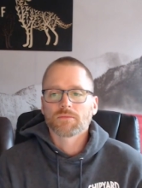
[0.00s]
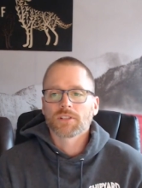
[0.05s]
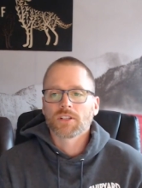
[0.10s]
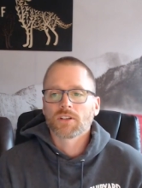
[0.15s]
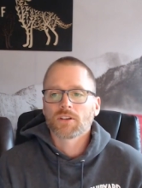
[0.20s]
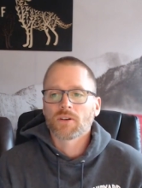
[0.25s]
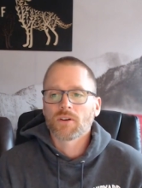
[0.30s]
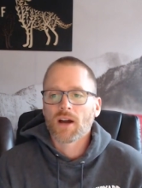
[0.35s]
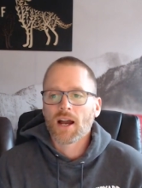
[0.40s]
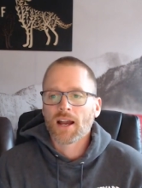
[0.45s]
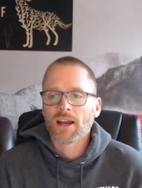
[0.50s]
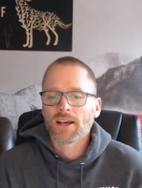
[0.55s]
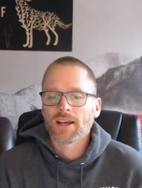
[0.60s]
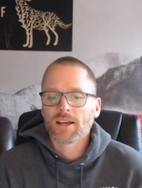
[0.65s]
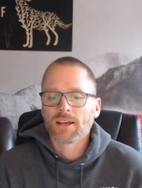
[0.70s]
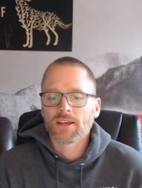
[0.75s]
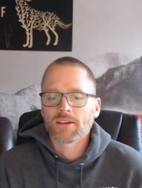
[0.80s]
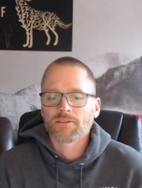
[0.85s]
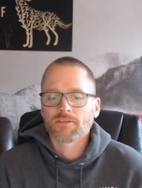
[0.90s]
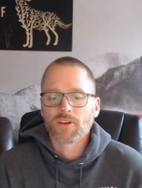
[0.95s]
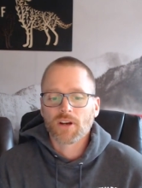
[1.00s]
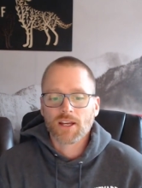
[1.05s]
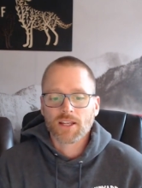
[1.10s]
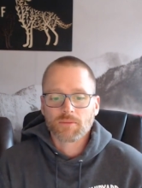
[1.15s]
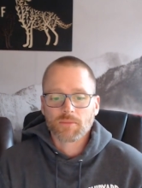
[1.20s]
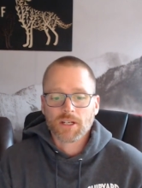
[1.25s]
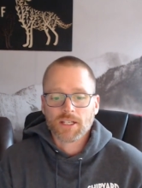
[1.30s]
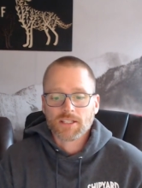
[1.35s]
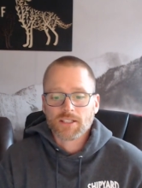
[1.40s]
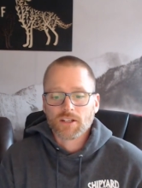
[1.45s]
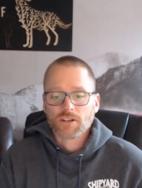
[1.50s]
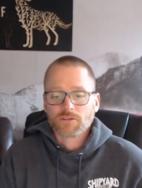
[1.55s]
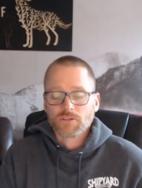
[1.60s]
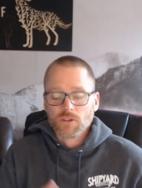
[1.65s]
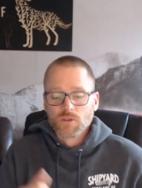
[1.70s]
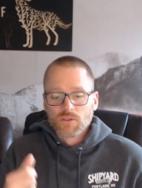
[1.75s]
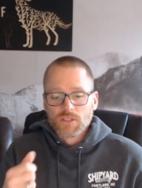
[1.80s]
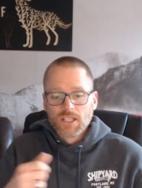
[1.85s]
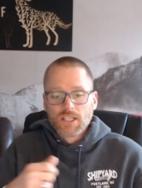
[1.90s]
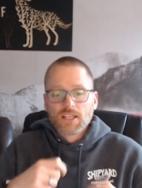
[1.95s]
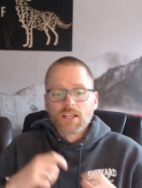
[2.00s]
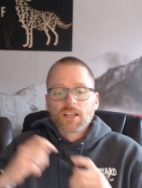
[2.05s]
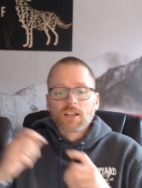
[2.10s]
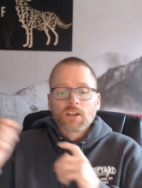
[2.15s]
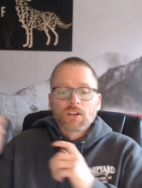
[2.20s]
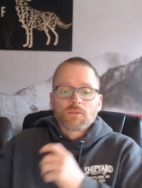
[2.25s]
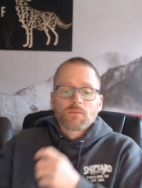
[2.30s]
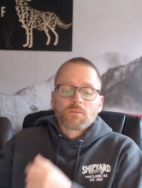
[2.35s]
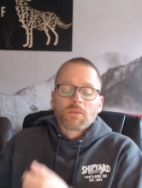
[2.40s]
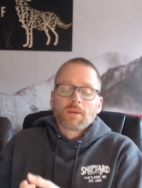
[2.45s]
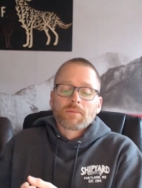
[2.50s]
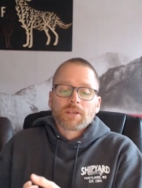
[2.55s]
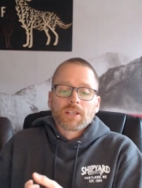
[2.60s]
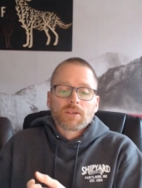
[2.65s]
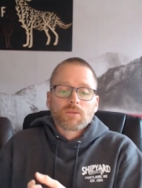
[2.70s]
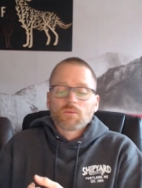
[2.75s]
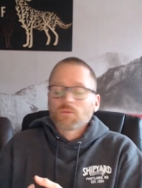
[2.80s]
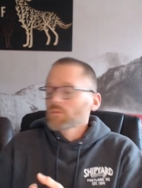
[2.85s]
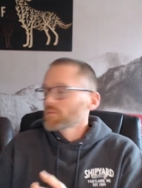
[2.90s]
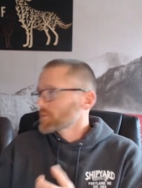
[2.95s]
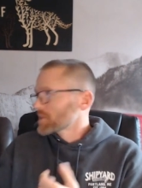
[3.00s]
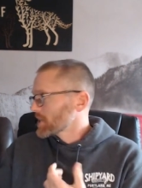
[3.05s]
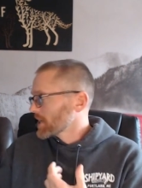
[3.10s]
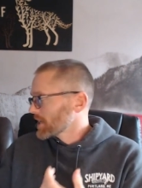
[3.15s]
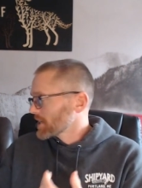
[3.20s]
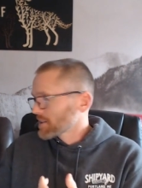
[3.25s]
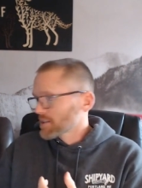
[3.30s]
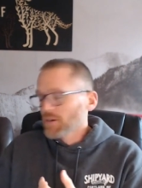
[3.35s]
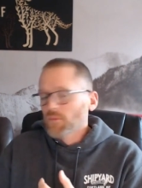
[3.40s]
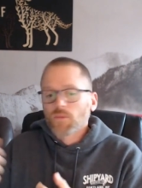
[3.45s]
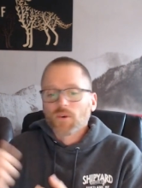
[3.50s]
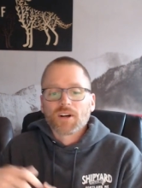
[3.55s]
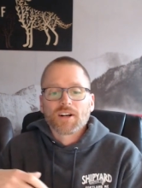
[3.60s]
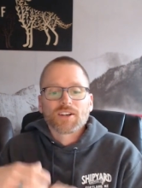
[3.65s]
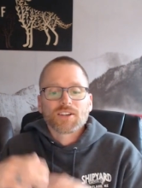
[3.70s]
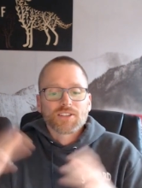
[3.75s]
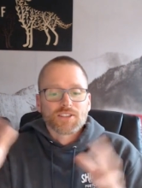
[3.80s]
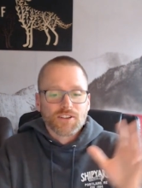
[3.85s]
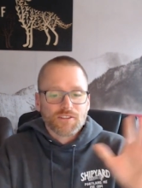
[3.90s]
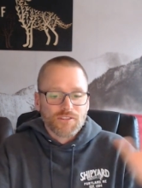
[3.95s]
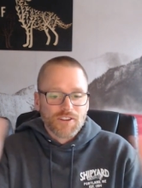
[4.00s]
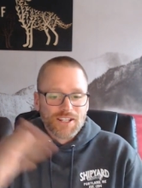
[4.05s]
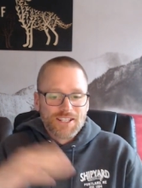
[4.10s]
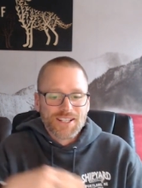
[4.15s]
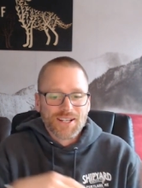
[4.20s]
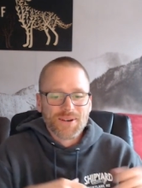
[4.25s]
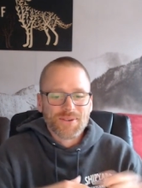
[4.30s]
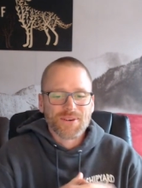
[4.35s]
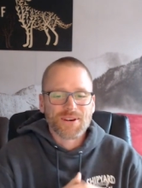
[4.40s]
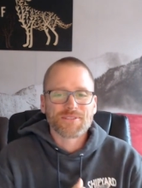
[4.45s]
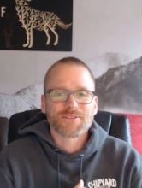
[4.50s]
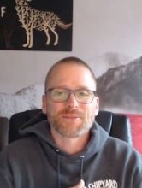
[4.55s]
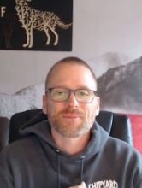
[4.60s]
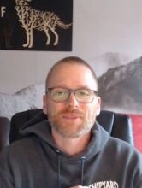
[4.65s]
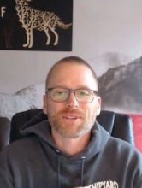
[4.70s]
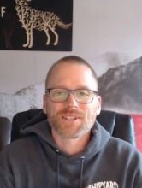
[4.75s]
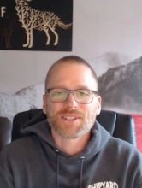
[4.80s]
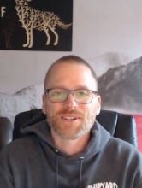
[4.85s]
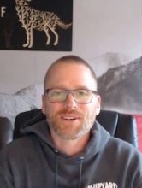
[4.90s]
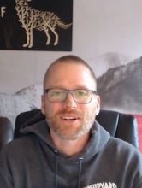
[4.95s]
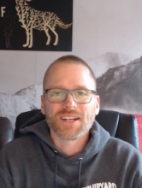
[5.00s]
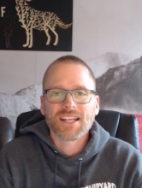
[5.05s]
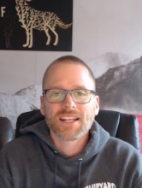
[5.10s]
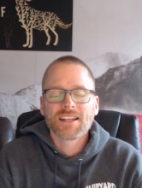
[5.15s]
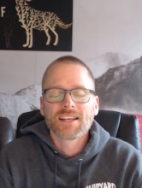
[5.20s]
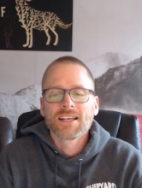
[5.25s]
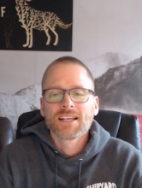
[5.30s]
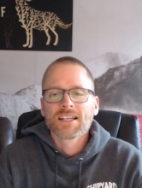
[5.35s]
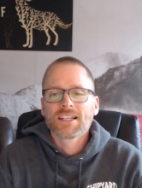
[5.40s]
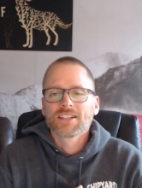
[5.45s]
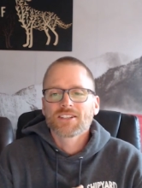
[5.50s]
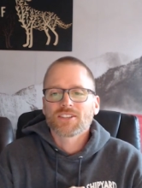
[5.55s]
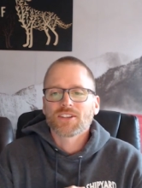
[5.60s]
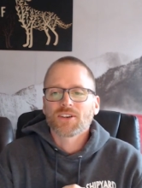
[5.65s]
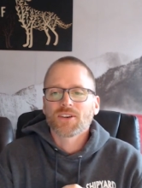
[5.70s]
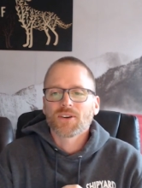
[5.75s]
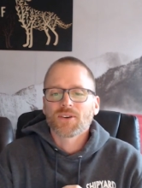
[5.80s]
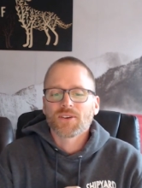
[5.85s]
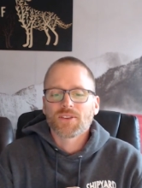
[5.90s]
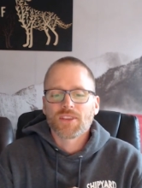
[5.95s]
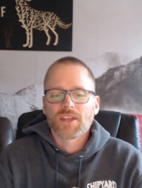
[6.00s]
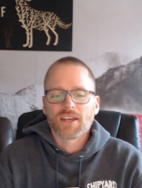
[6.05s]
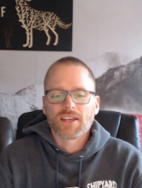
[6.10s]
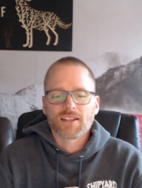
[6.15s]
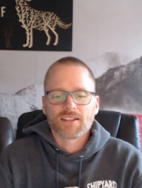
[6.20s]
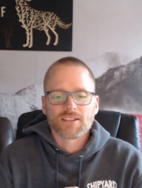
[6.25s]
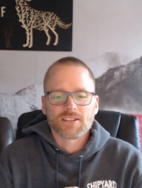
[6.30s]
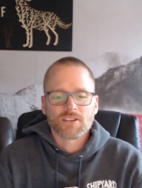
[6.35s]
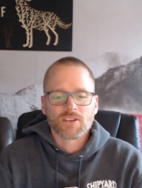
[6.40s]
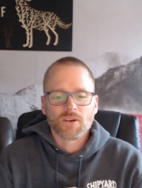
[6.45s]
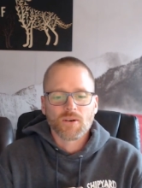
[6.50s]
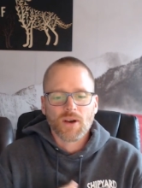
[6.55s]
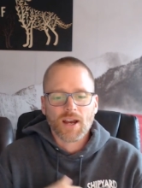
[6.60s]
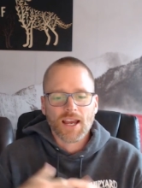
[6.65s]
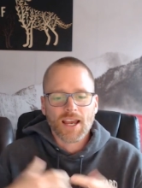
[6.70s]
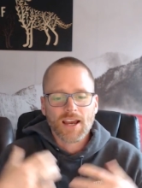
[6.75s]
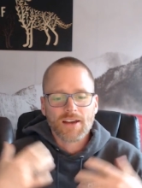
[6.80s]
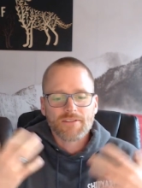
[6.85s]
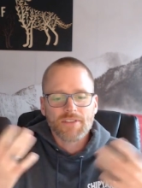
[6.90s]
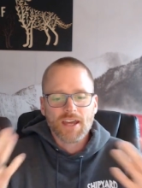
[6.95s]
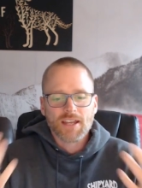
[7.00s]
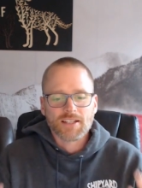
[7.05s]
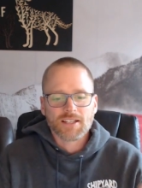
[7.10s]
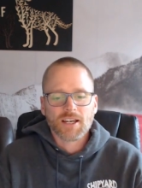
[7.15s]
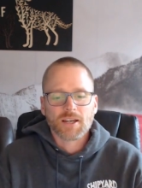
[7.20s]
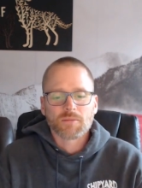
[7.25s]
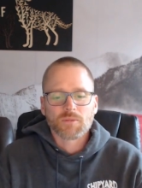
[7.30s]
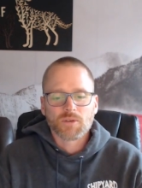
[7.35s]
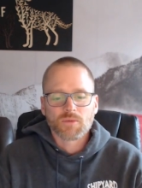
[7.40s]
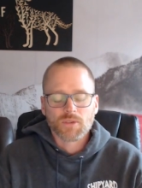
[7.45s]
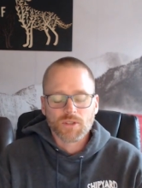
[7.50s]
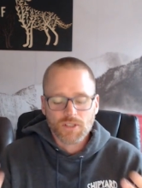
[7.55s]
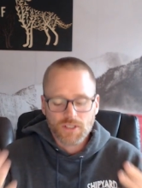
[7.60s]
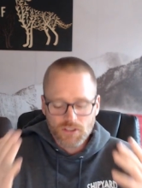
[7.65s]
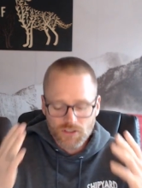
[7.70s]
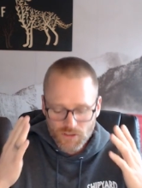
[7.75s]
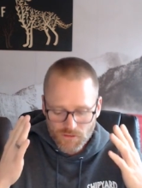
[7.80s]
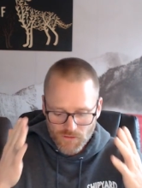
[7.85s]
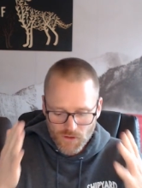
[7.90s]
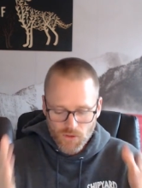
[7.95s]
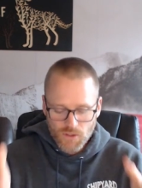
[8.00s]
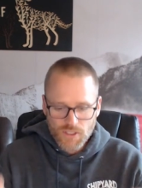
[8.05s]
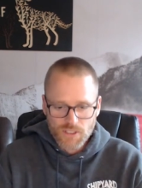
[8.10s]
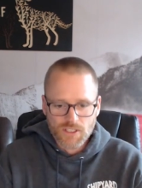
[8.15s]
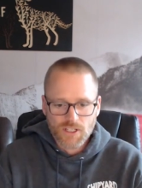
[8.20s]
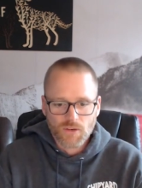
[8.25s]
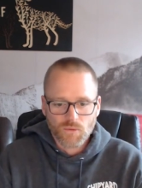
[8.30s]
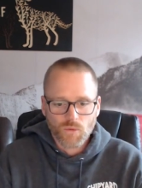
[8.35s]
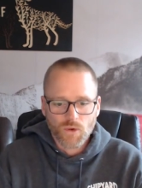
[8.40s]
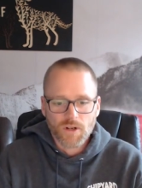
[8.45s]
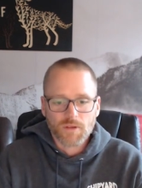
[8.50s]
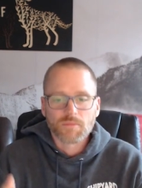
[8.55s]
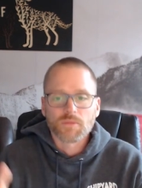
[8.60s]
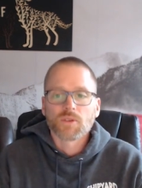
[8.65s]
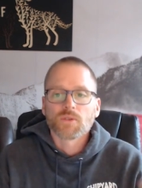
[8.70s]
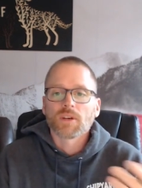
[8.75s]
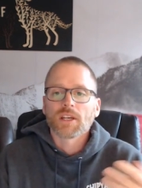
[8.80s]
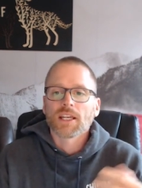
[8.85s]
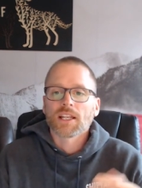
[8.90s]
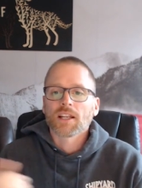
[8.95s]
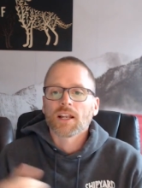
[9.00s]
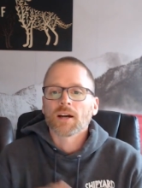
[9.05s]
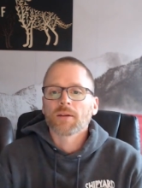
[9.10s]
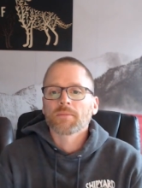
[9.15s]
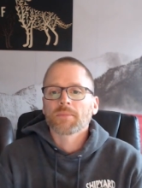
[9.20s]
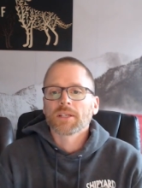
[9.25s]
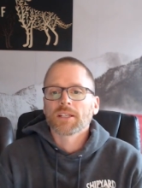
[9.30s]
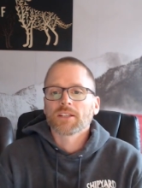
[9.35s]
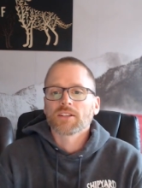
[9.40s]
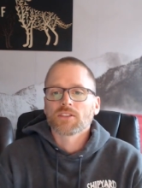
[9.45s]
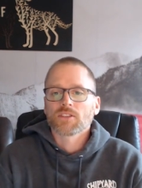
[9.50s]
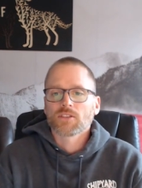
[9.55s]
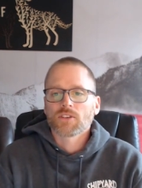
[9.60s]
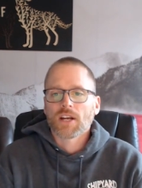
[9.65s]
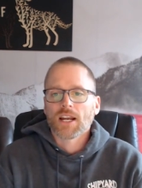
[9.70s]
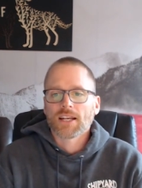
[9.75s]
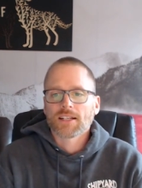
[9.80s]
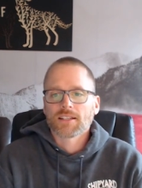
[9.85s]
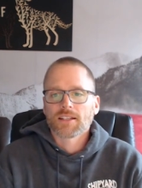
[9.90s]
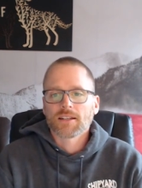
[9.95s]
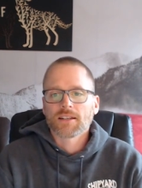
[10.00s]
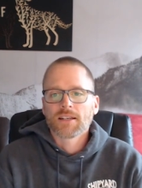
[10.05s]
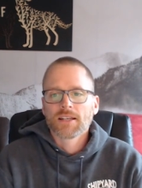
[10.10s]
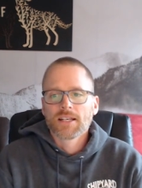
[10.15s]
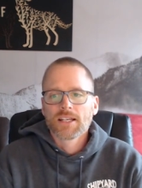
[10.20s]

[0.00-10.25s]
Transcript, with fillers: You know, I find myself using it and maybe sitting somewhere else or facing away from the screen so that, you know, I have that time to really just focus on what I'm doing and not be distracted.